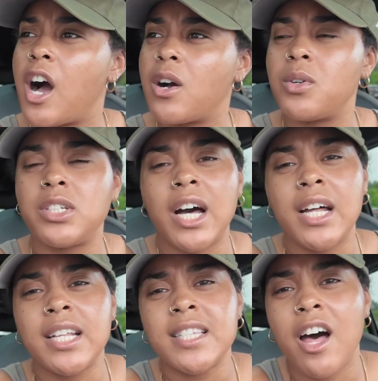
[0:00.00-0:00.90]
Uncle
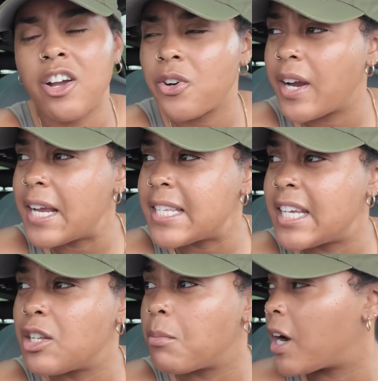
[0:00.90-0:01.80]
Donnie talk crazy
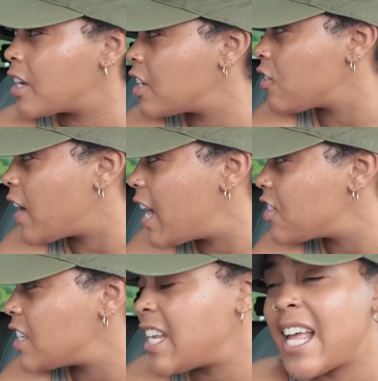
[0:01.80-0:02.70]
in the market
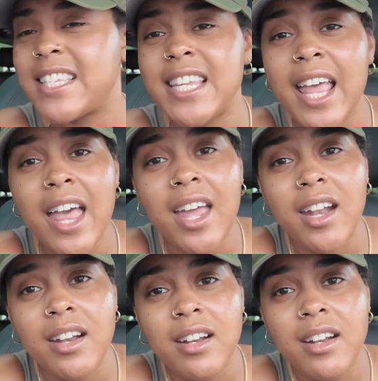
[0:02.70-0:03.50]
crash and then that's it.